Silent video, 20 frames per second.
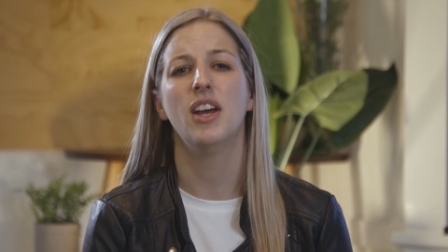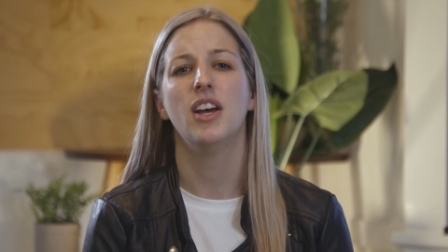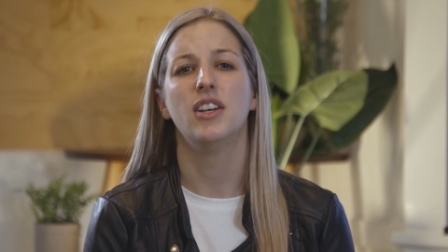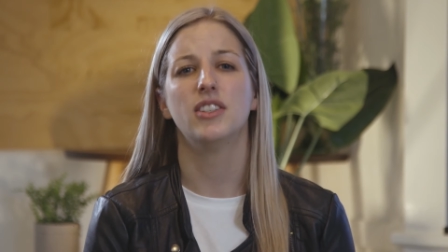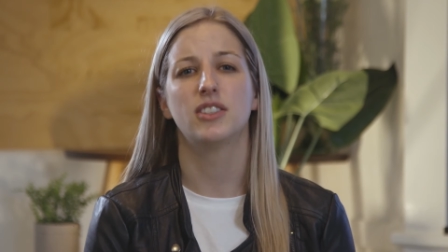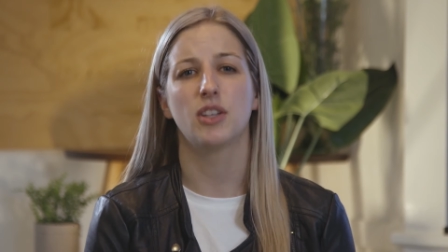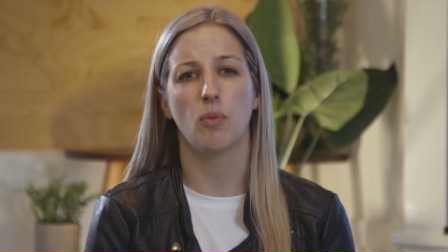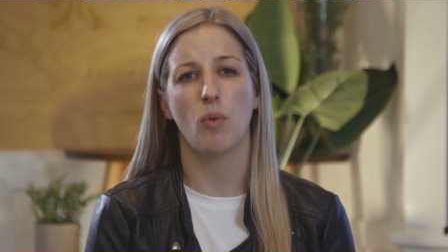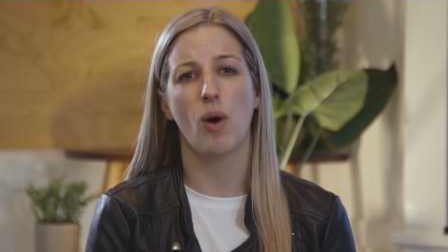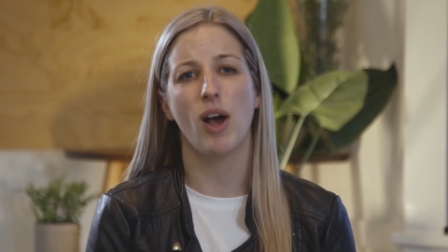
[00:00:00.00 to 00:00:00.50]

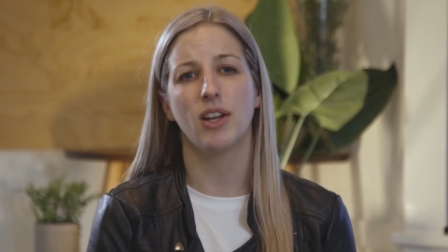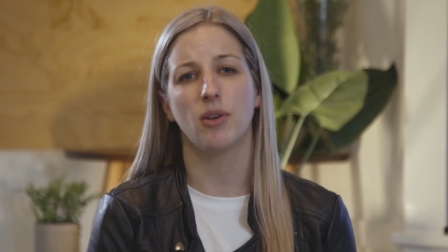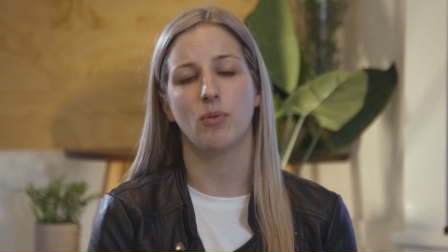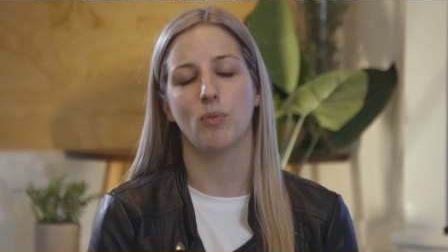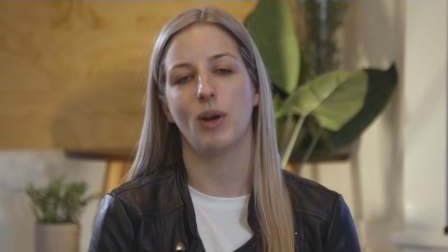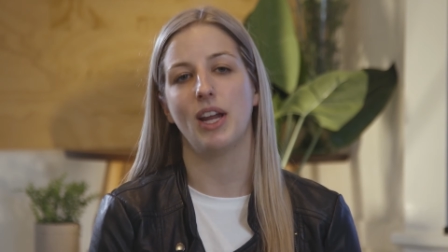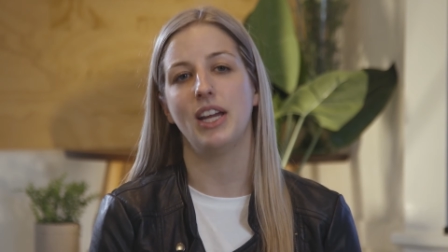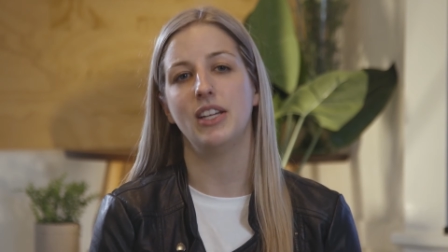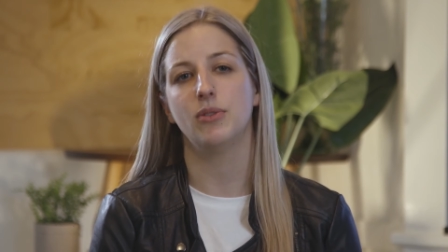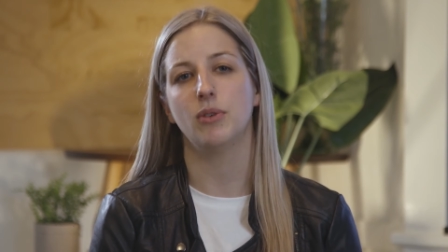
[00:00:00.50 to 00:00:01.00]
So why don't
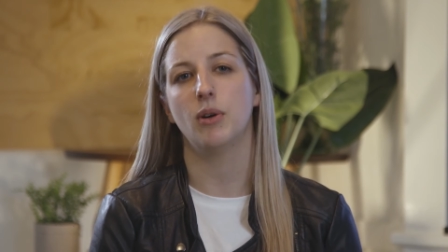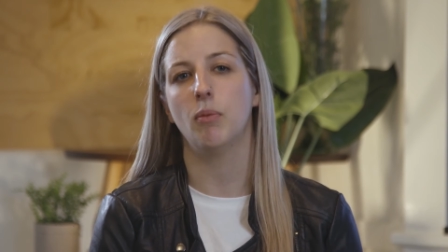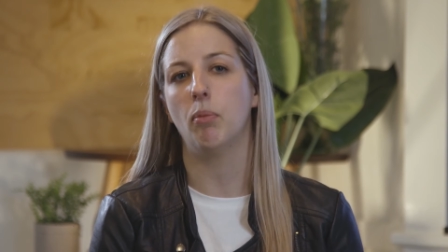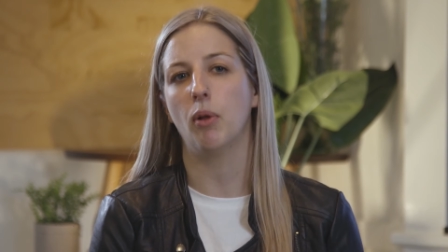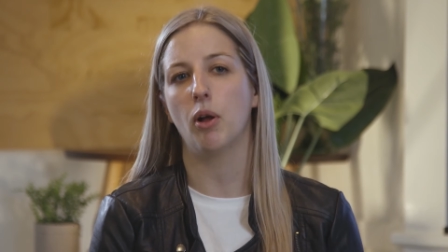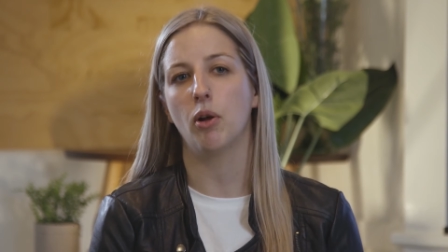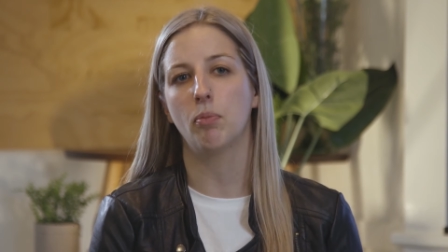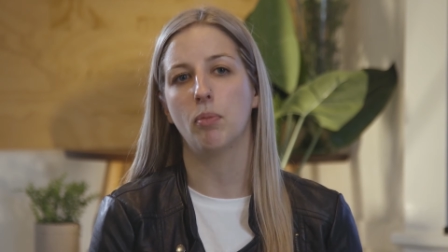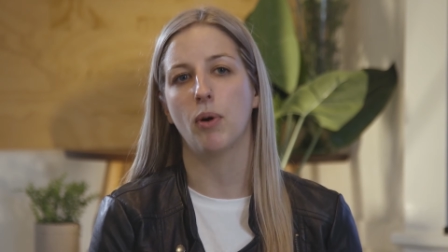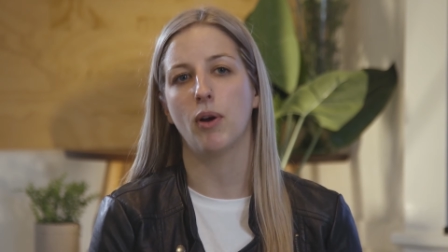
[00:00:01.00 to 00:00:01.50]
we do a
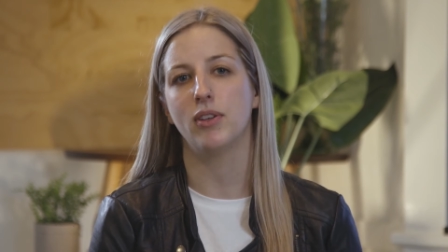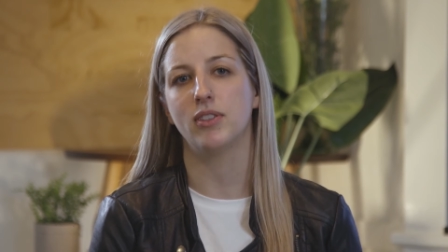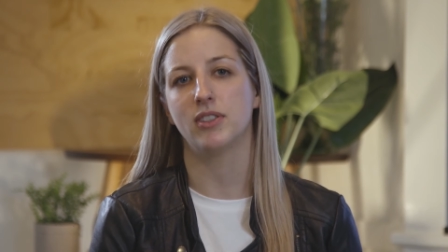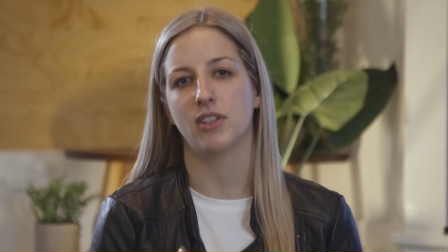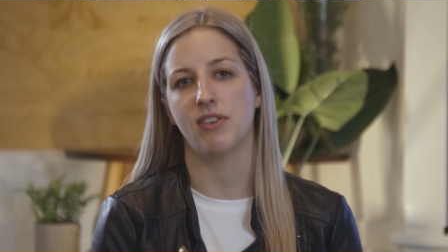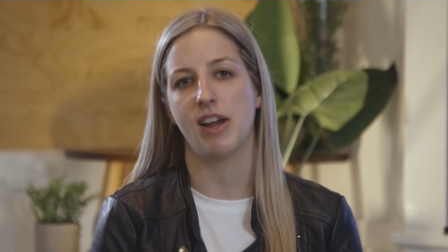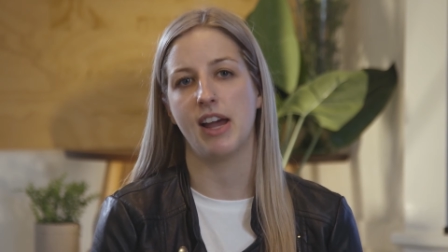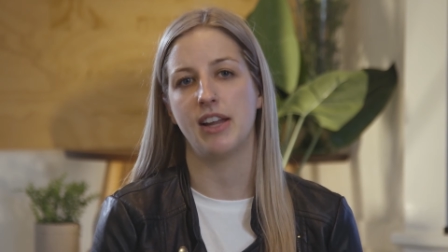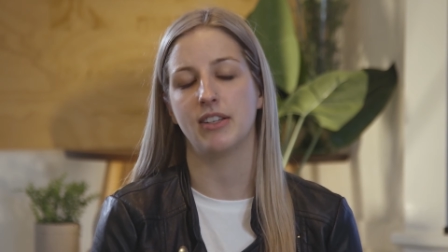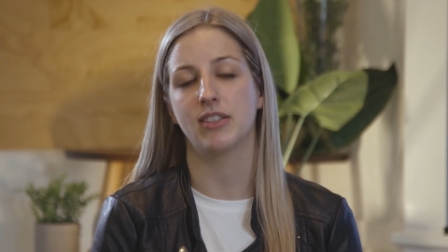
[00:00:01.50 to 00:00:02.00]
blog post
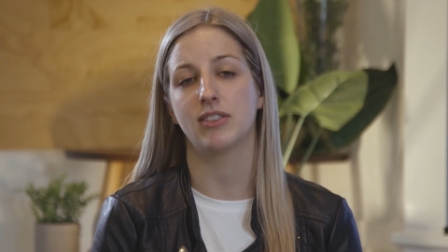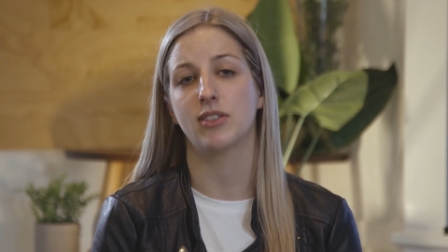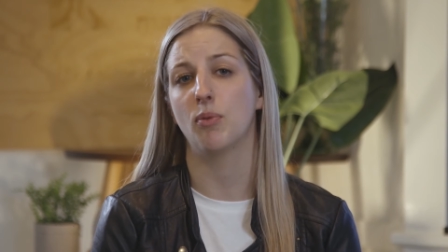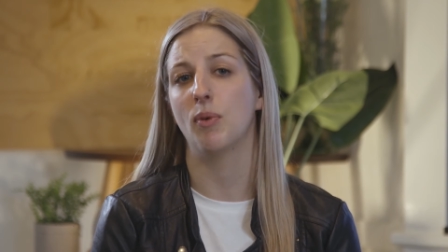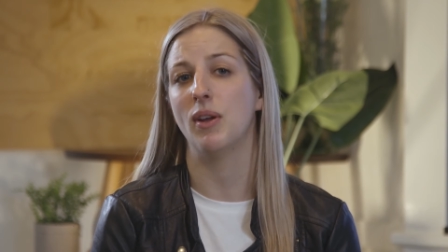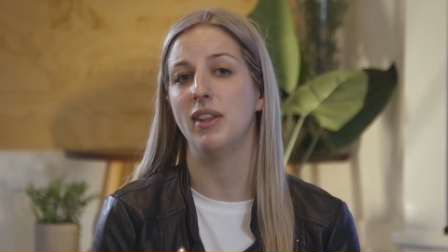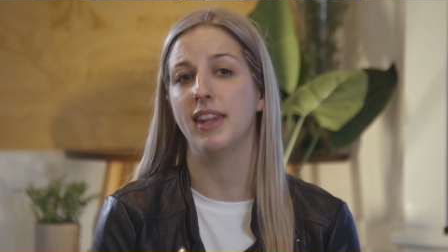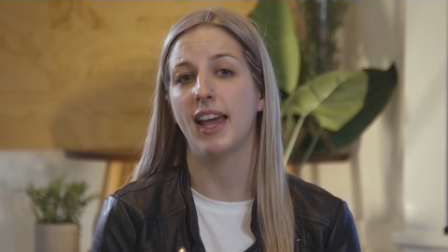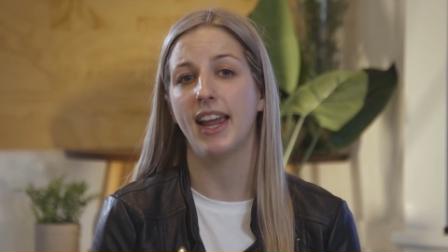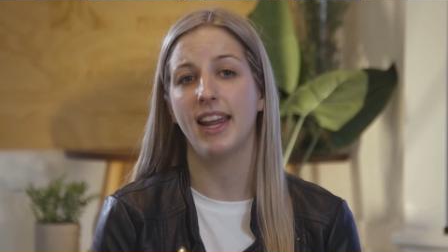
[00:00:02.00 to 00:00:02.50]
around it, so
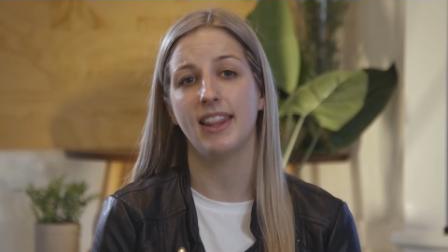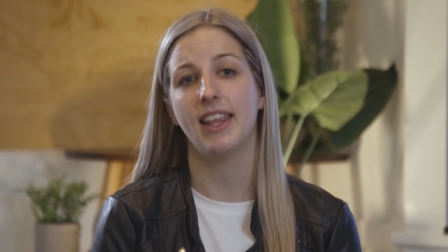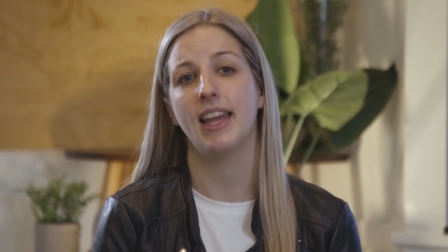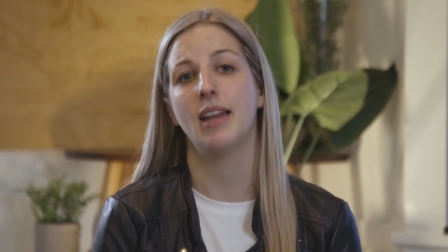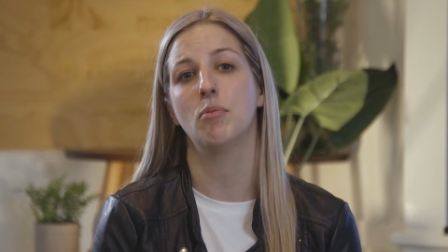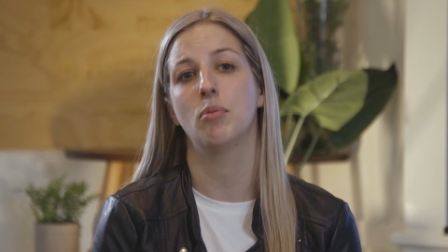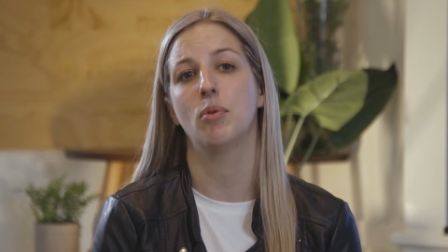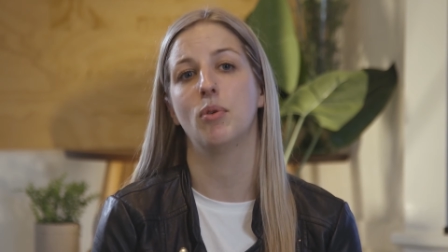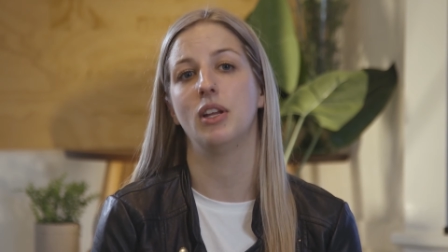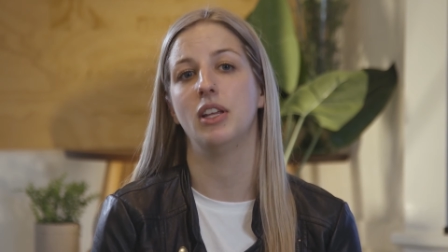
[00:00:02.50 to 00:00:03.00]
when they
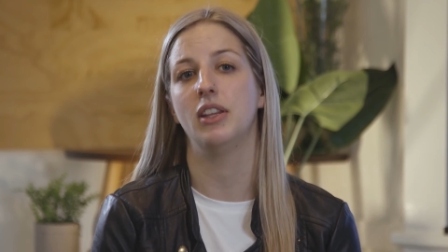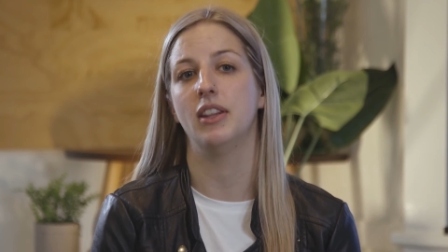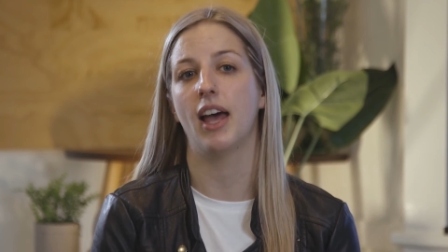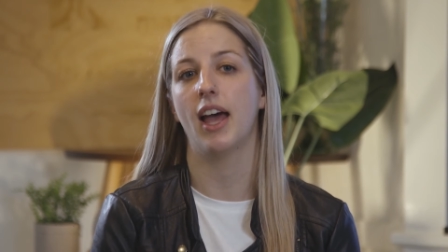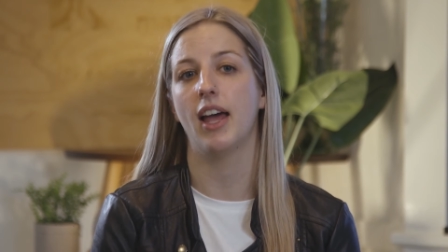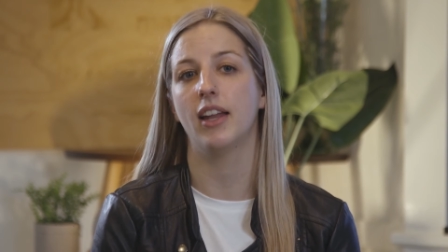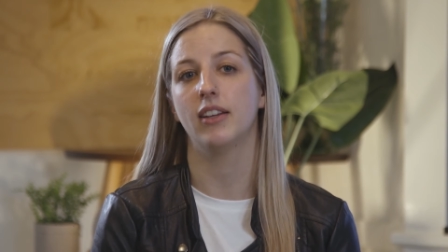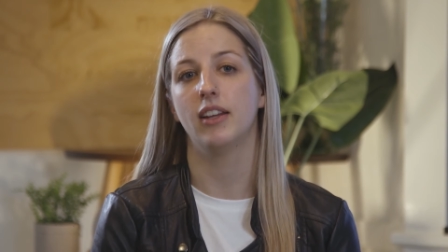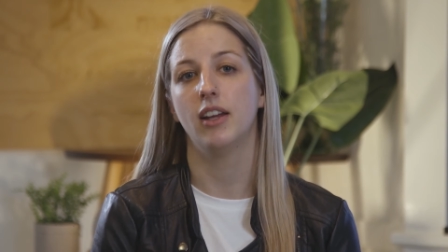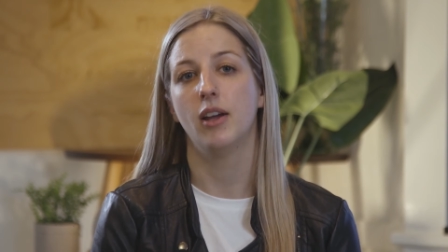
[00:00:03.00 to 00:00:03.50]
then put in
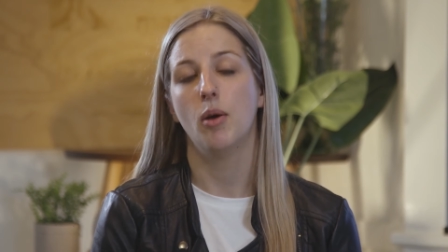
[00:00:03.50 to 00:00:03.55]
that